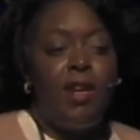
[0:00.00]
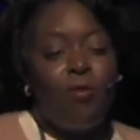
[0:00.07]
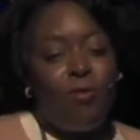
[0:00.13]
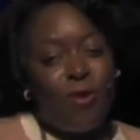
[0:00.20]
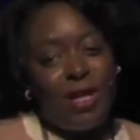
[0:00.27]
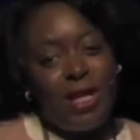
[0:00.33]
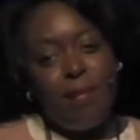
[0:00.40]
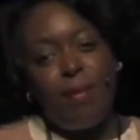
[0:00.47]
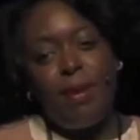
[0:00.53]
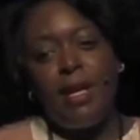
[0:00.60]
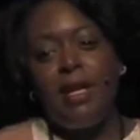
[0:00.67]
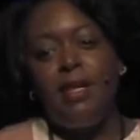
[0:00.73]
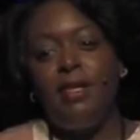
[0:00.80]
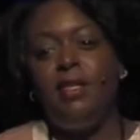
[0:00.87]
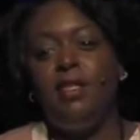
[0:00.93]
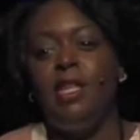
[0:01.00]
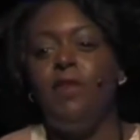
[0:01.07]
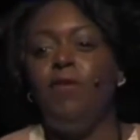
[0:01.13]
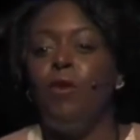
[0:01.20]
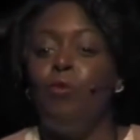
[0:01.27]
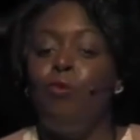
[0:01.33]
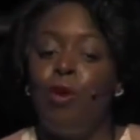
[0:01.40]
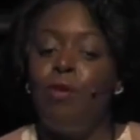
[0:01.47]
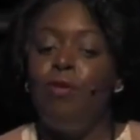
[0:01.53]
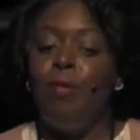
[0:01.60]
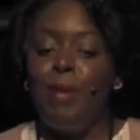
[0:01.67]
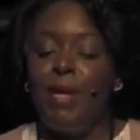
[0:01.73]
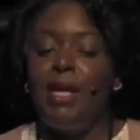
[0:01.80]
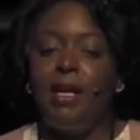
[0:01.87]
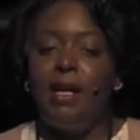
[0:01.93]
and really planted the seed for what would
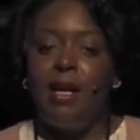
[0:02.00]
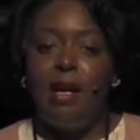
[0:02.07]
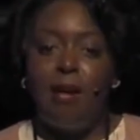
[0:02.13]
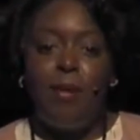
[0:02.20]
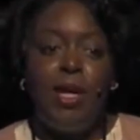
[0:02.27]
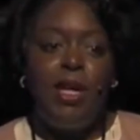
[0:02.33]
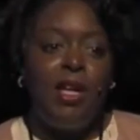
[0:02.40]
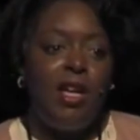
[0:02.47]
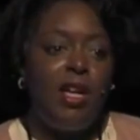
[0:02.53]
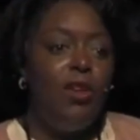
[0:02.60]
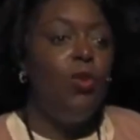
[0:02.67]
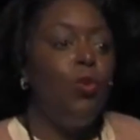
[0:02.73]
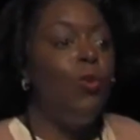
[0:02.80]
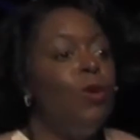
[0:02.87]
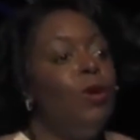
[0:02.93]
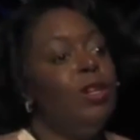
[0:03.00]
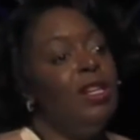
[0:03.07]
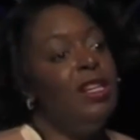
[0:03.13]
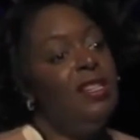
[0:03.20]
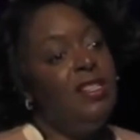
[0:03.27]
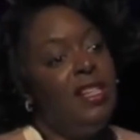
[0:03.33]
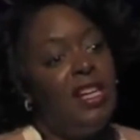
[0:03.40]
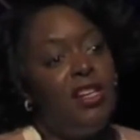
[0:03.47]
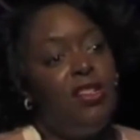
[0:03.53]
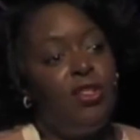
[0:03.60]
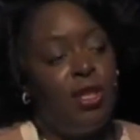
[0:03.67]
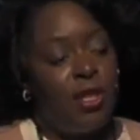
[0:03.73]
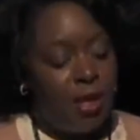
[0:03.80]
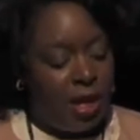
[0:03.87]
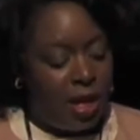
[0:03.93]
become an
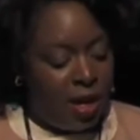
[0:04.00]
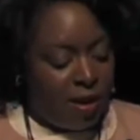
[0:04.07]
organization